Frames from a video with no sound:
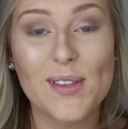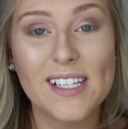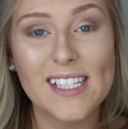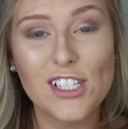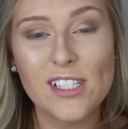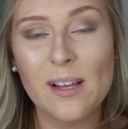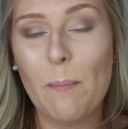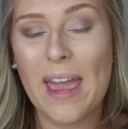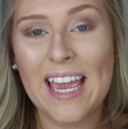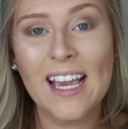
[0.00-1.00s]
So this is just a
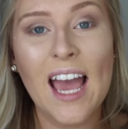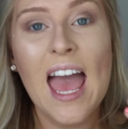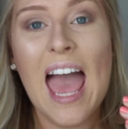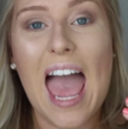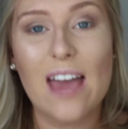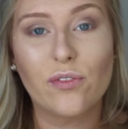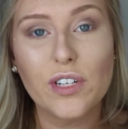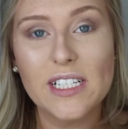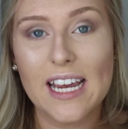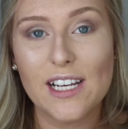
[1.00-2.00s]
pink
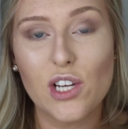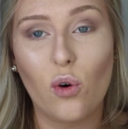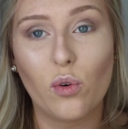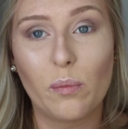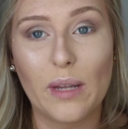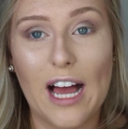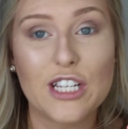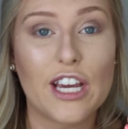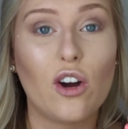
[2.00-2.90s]
everyday tone blush.